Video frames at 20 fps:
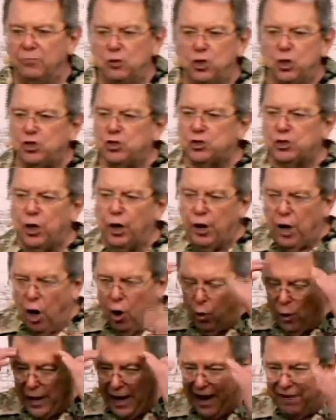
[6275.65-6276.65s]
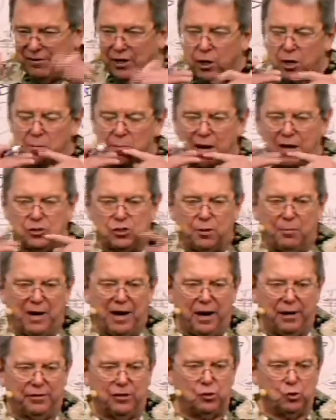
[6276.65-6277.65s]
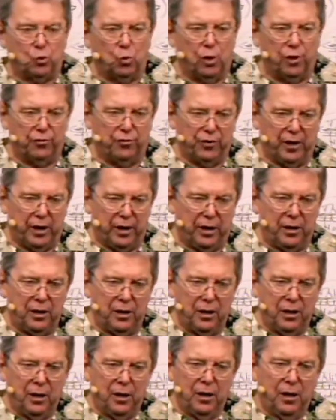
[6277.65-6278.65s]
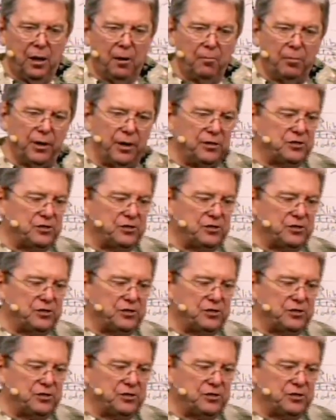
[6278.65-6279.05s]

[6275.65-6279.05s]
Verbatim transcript: Just to know and have it come out your mouth is one thing. But he